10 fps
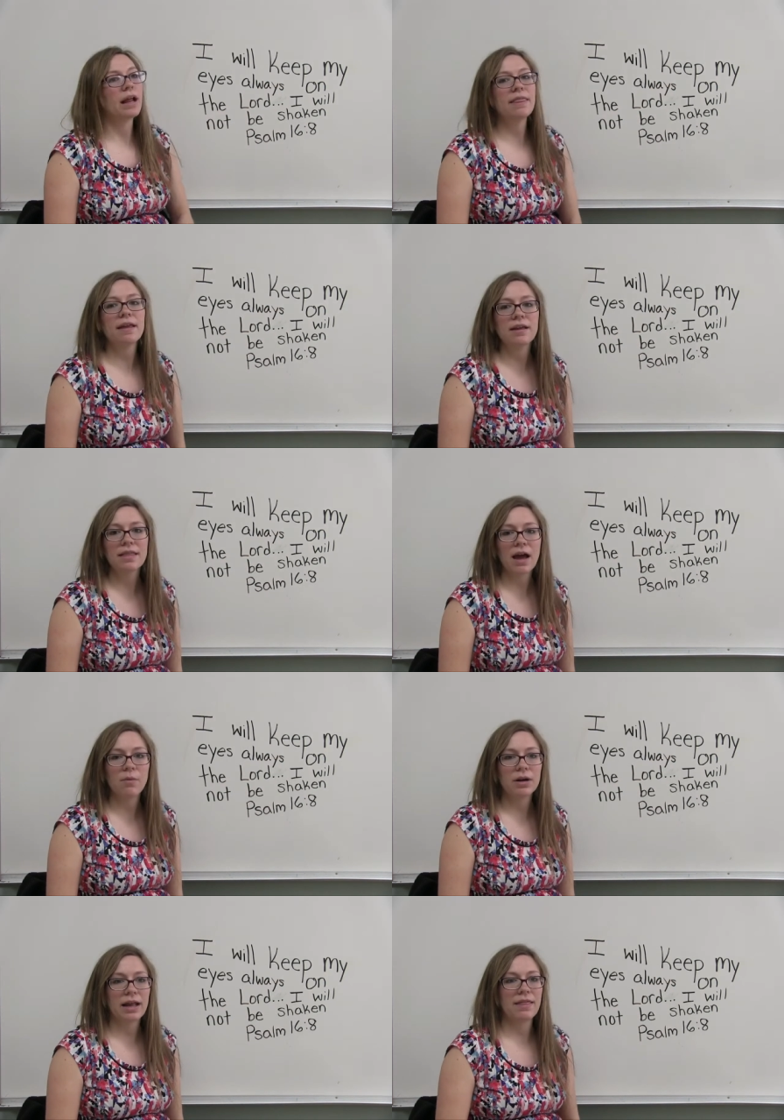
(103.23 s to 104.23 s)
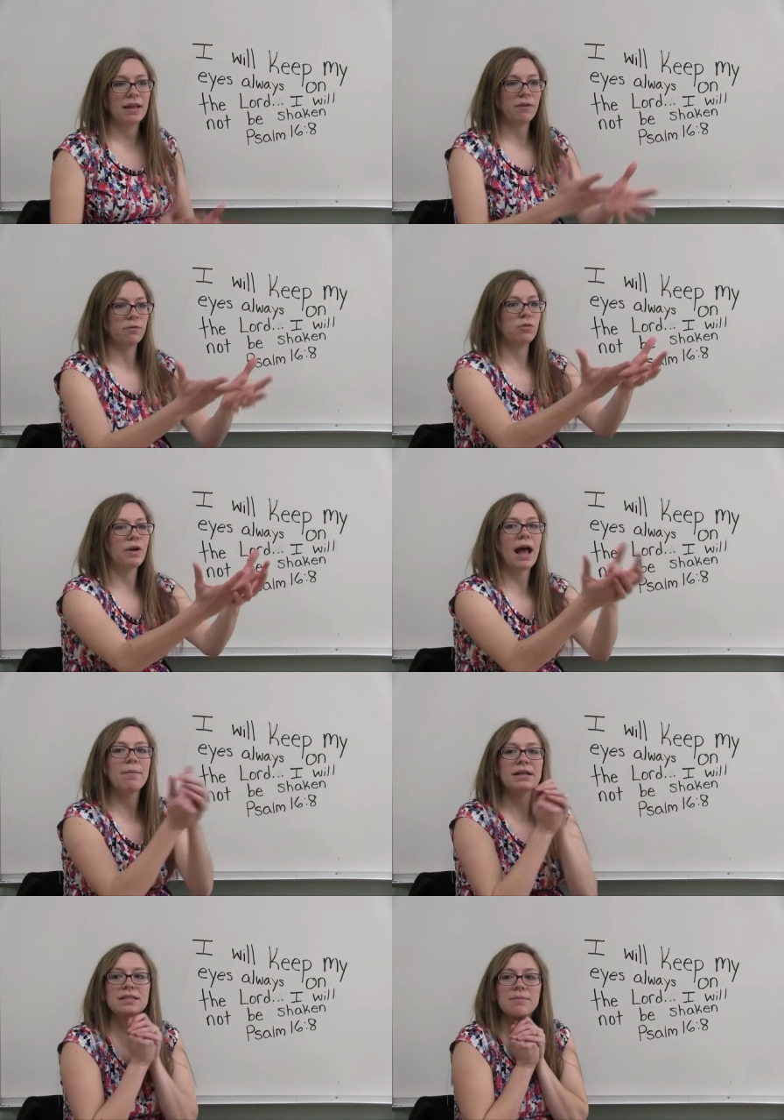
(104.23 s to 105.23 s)
I think of that word, I think of
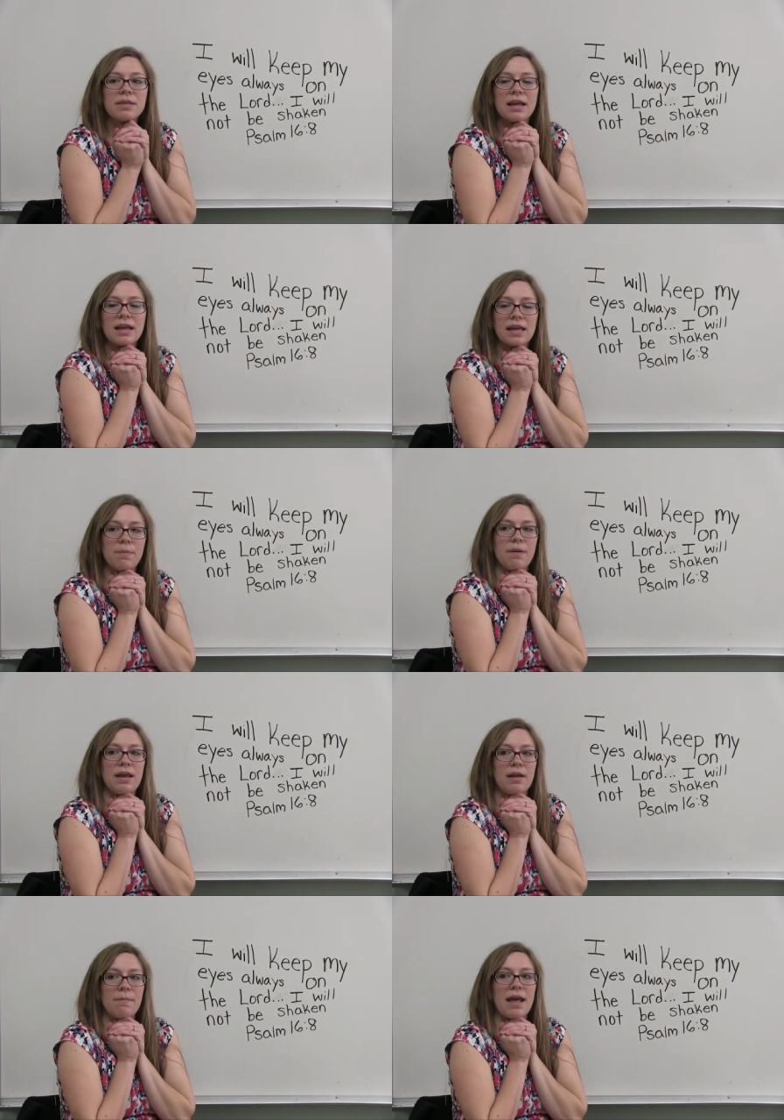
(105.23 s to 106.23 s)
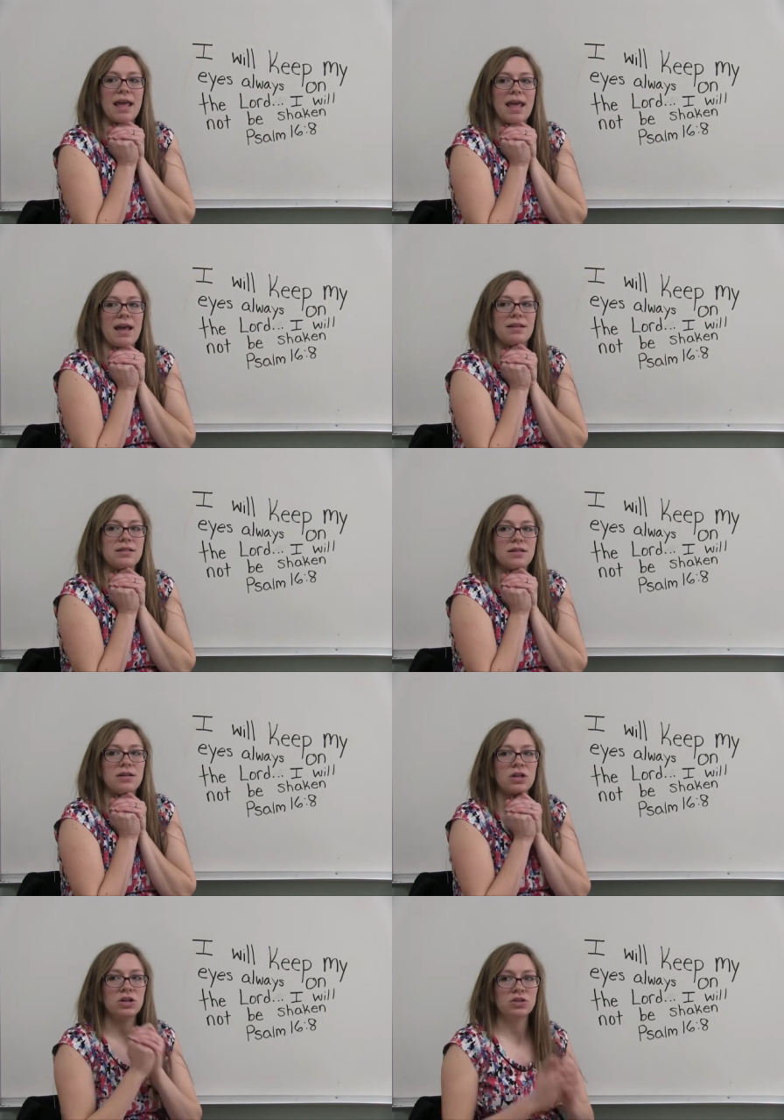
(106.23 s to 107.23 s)
grabbing something and keeping it in my hand.
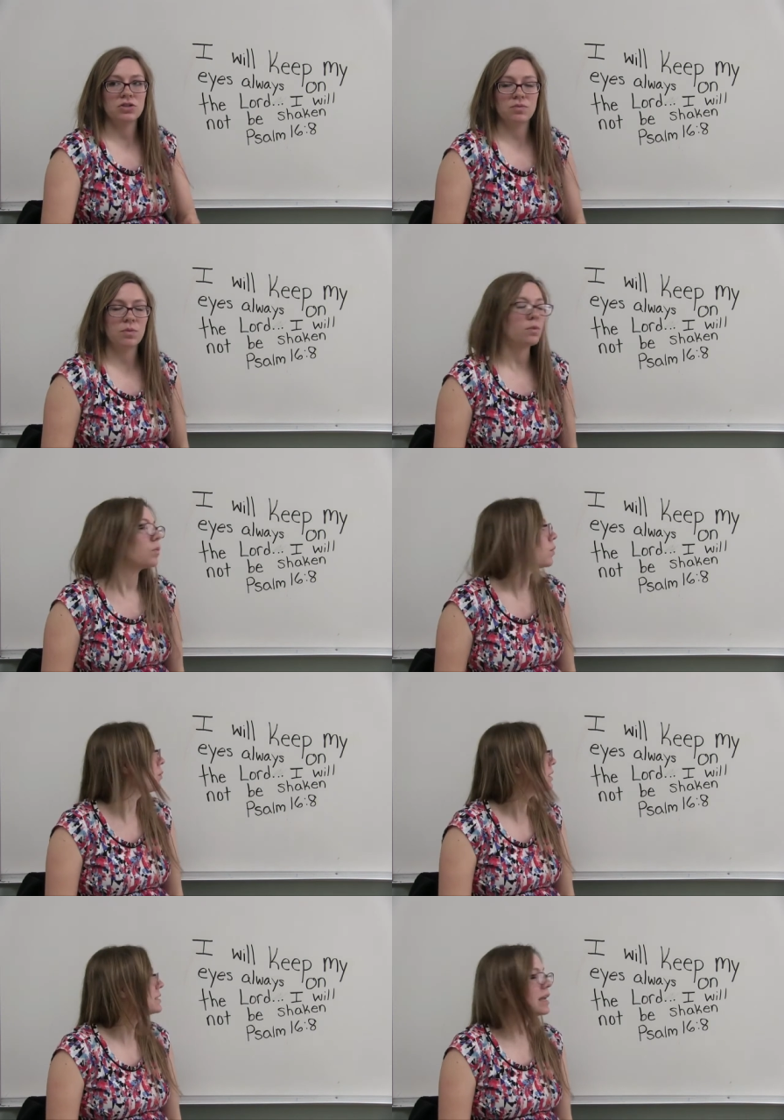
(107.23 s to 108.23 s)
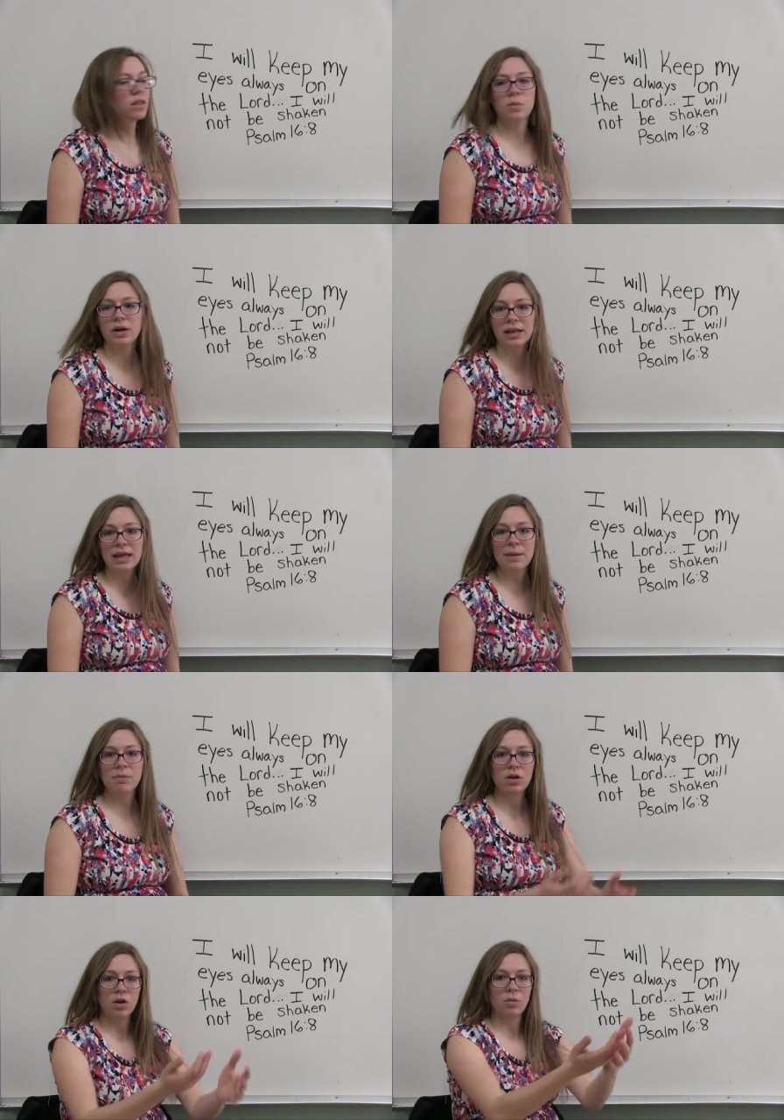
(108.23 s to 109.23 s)
So when we say the word
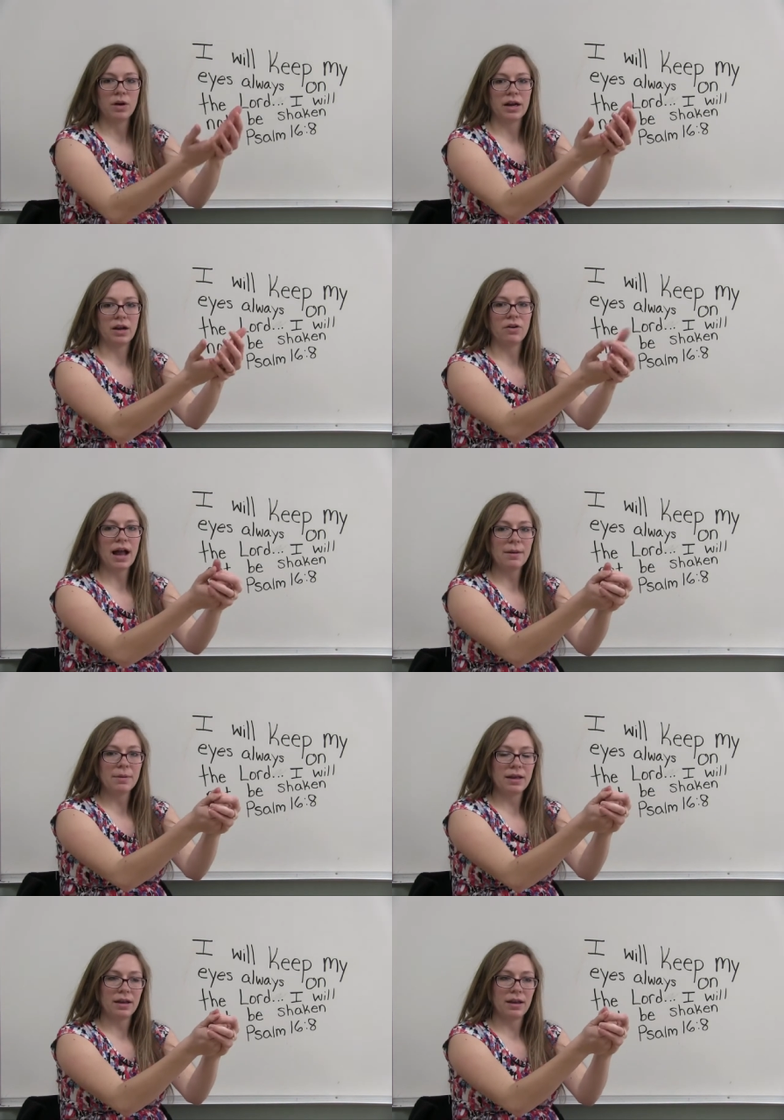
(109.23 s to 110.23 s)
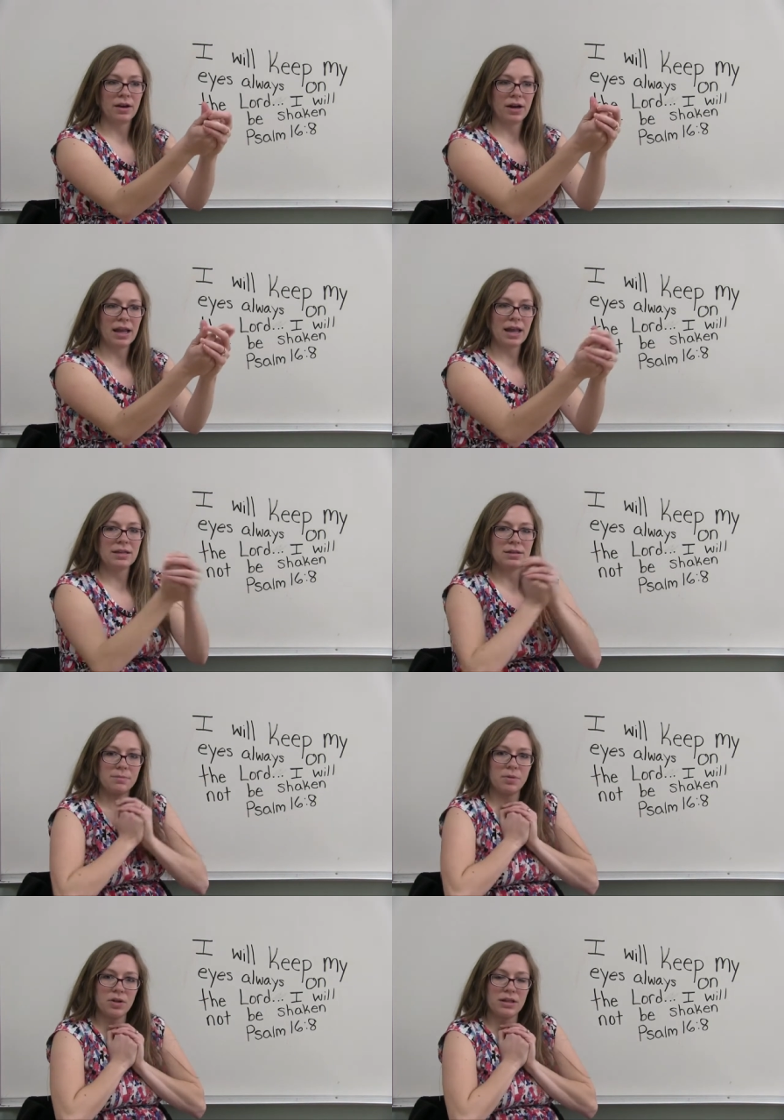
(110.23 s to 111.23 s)
keep, we're going to grab it in our hand
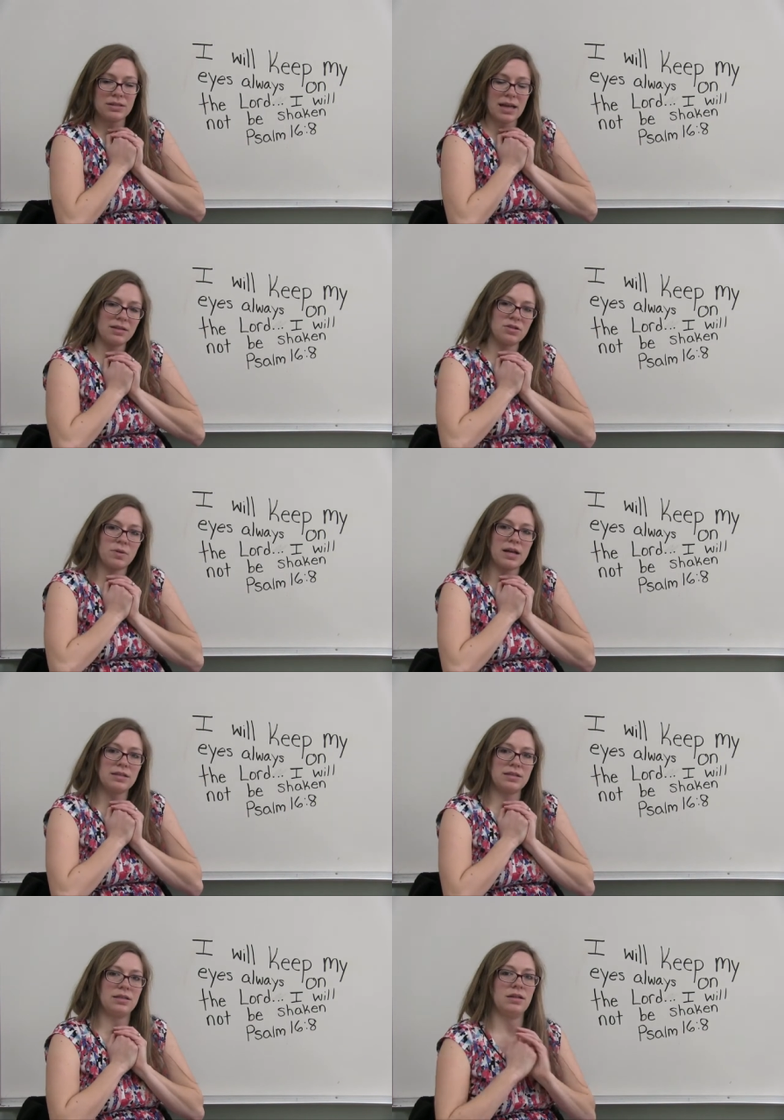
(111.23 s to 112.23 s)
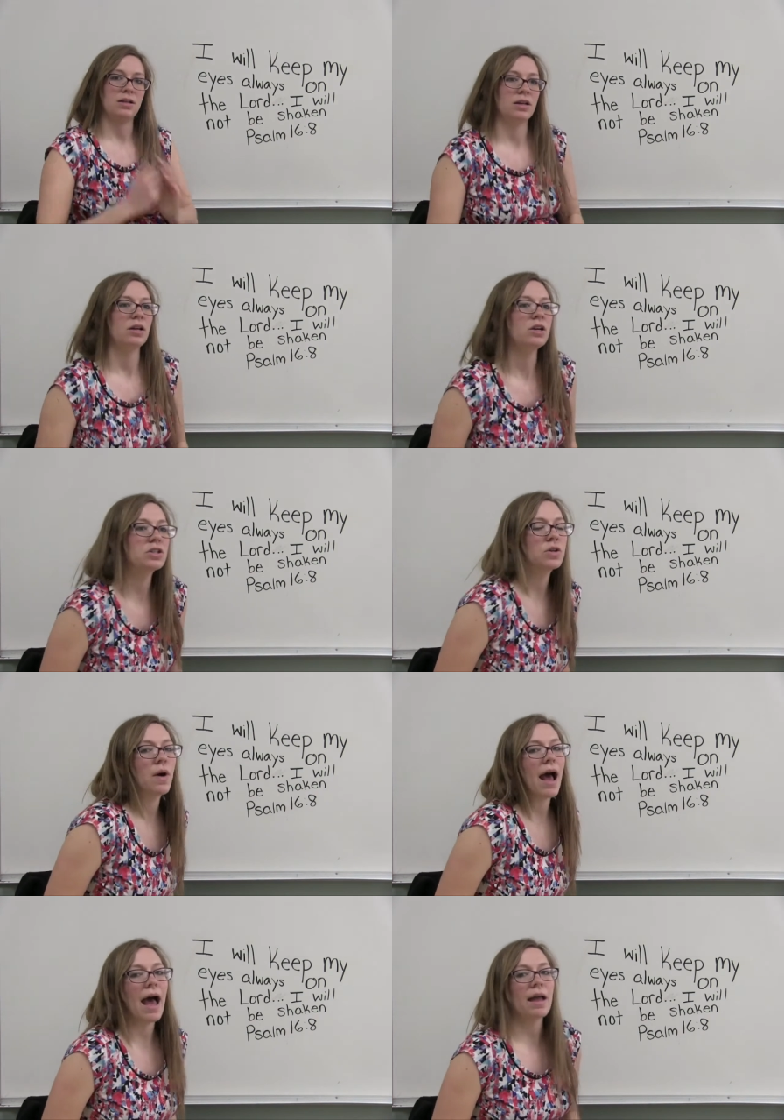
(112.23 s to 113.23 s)
and pull it tight to us.
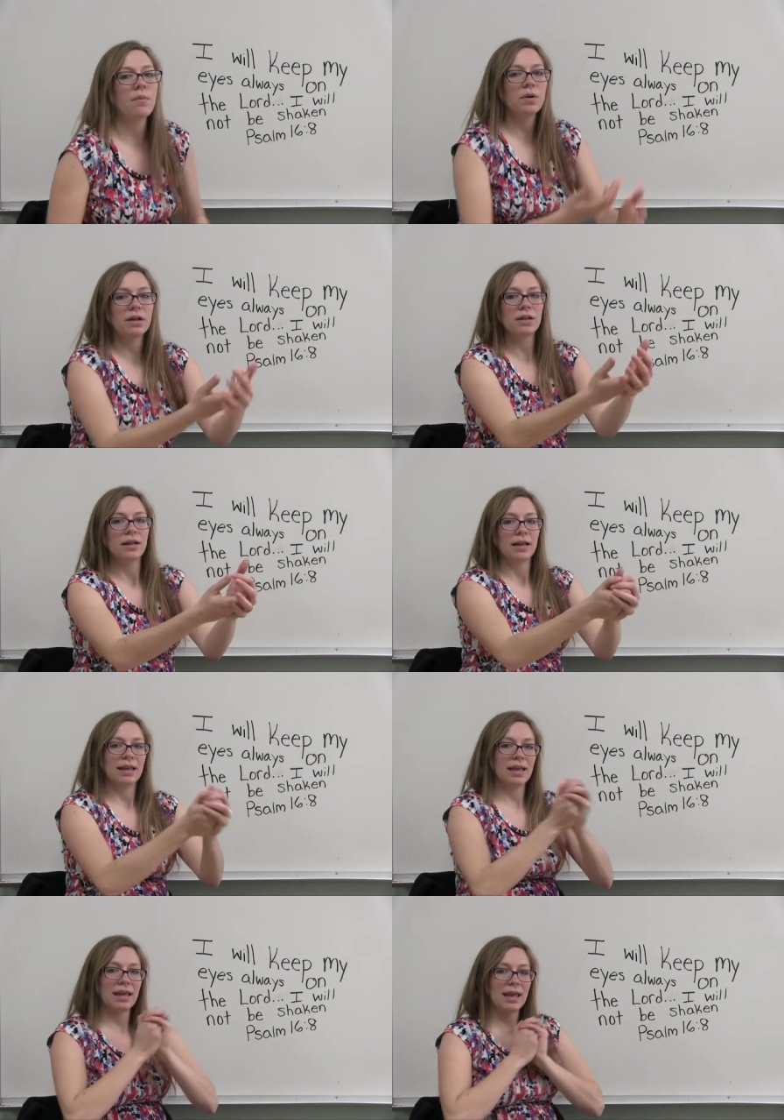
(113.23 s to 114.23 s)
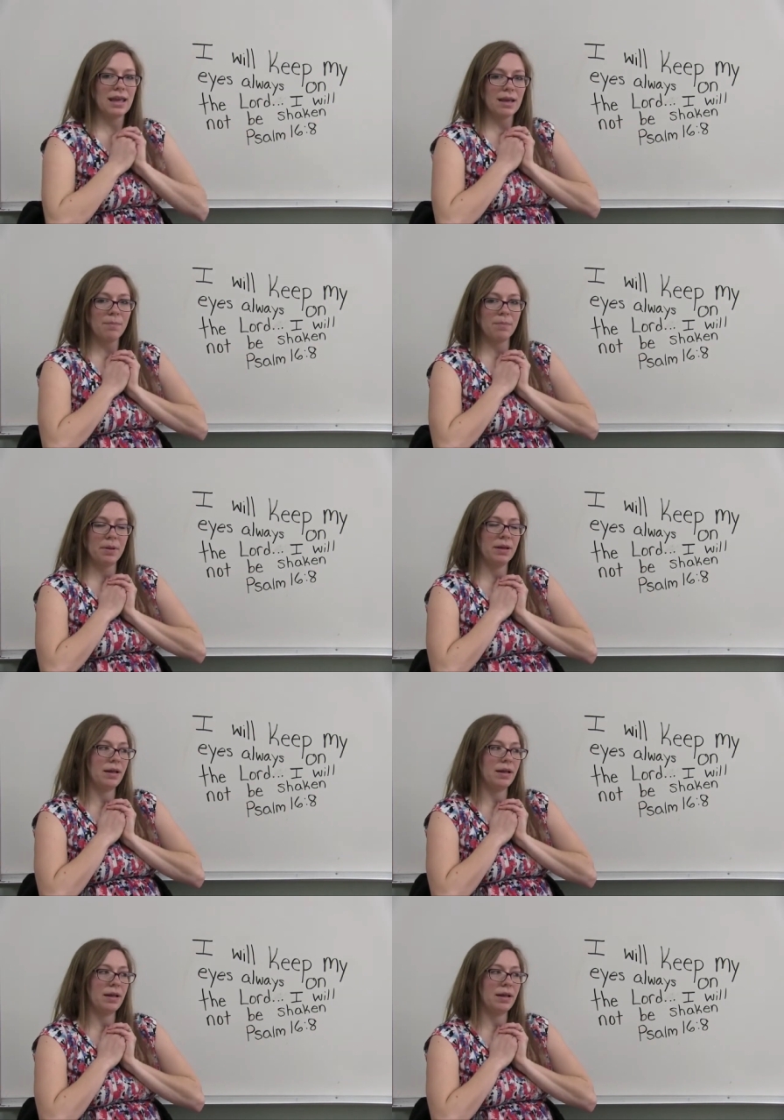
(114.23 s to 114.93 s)
So I will keep